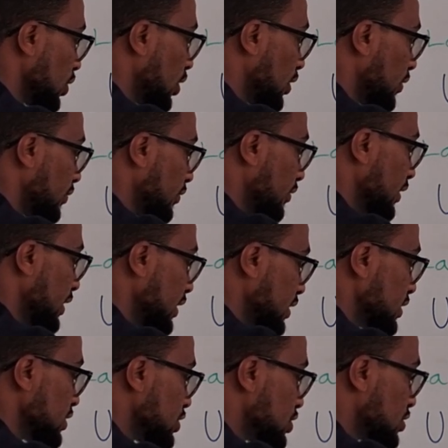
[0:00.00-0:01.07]
of
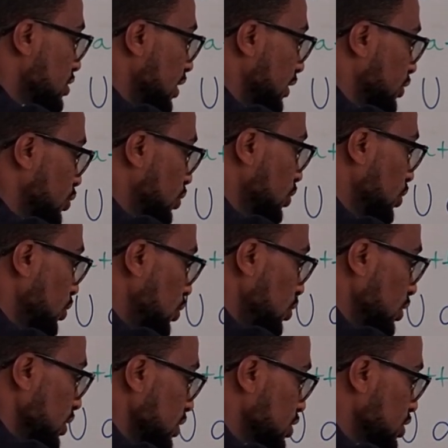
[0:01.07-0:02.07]
the two